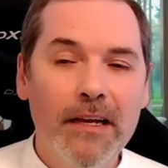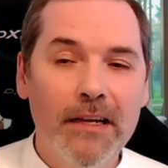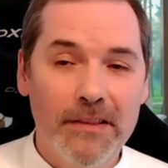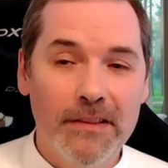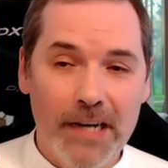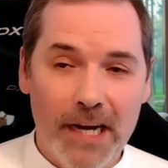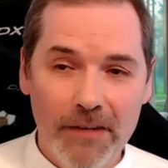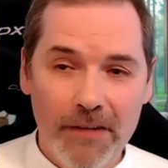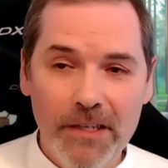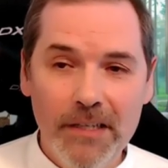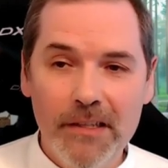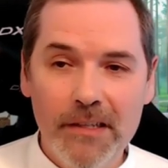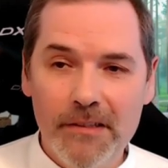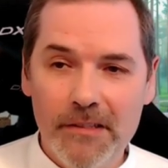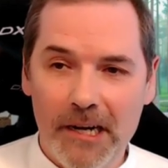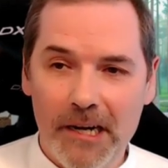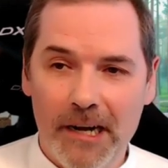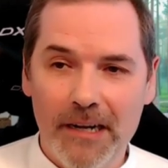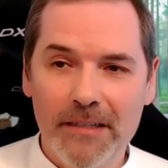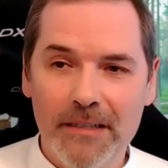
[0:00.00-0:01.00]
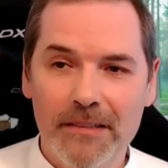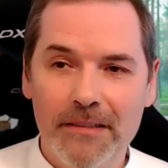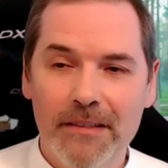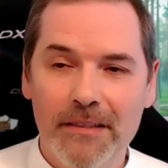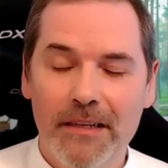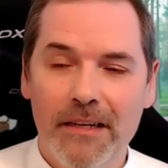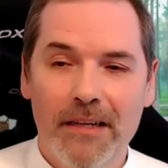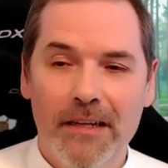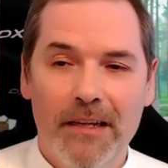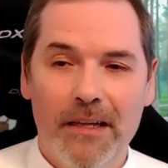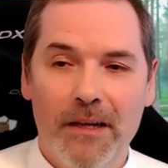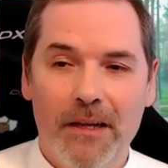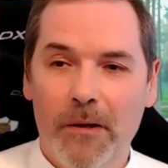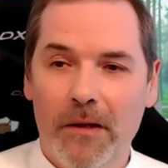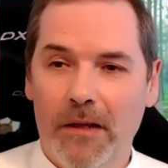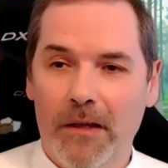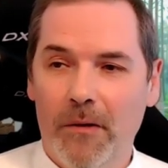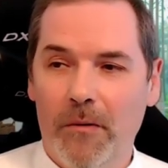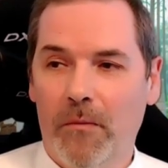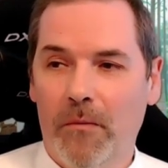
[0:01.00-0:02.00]
driving the truck
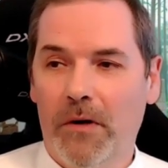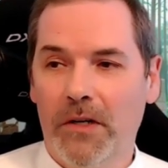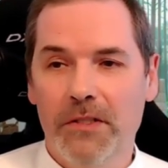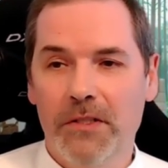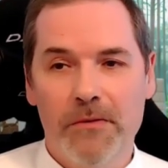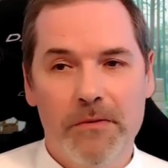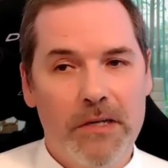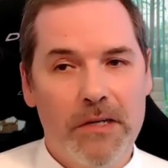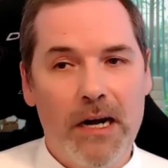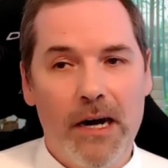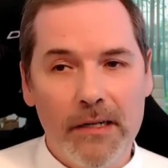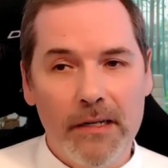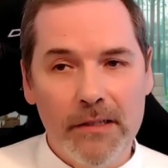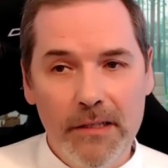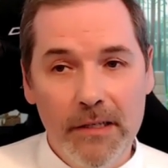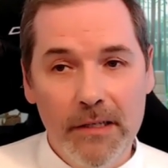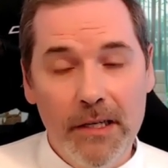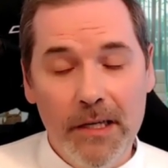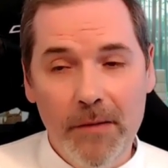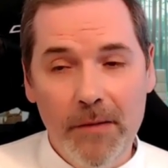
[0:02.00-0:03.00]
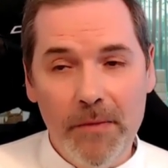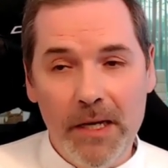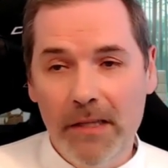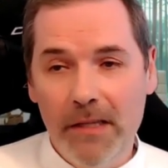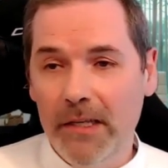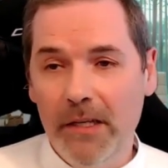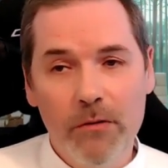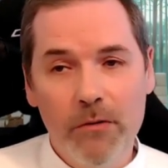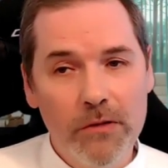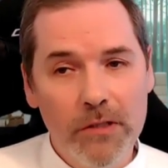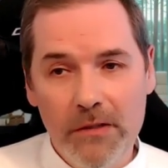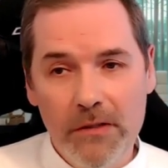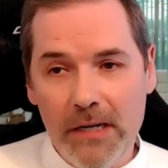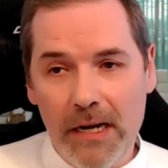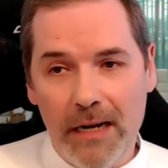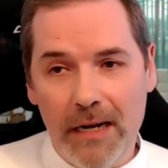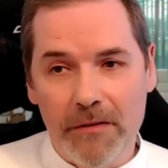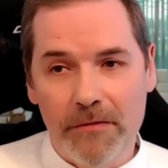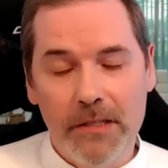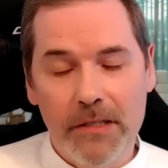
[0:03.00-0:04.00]
was hurting him, and he couldn't
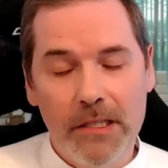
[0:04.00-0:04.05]
drive.